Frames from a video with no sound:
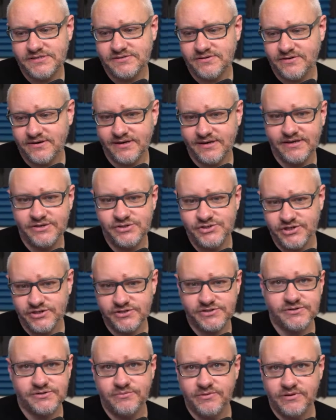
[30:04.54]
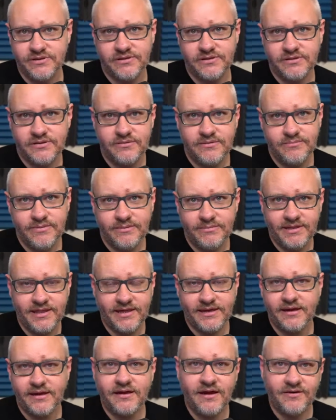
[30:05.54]
in conjunction with maybe like
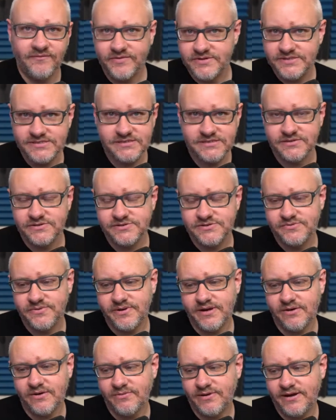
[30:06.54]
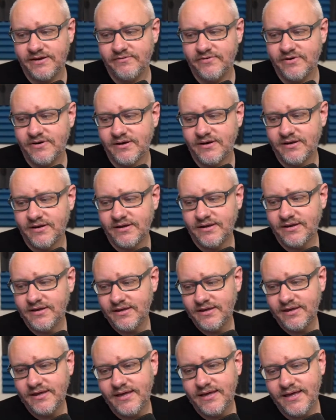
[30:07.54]
a conference that they're doing or whatever,
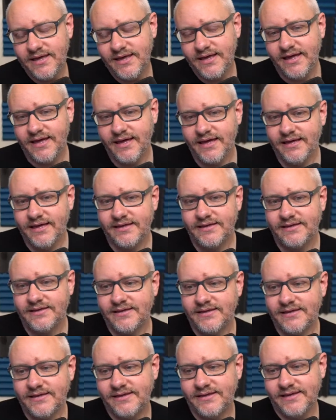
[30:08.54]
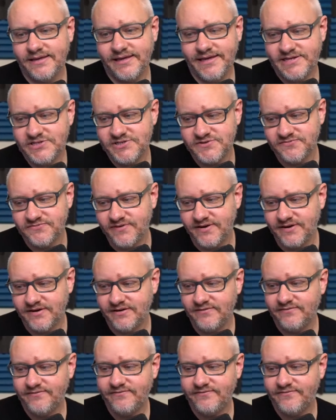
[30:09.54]
uh, it just
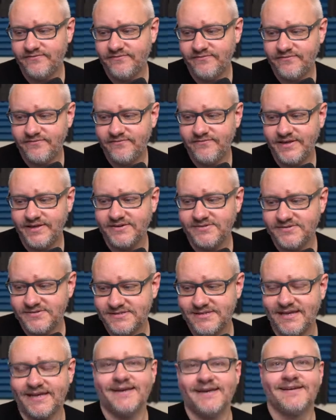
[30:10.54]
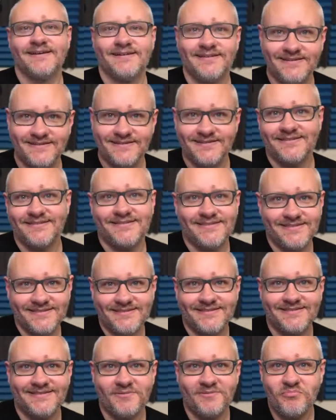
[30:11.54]
feels like
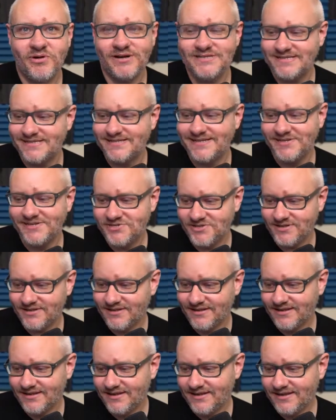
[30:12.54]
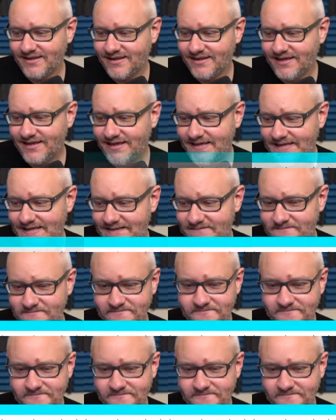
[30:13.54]
a presentation. Um,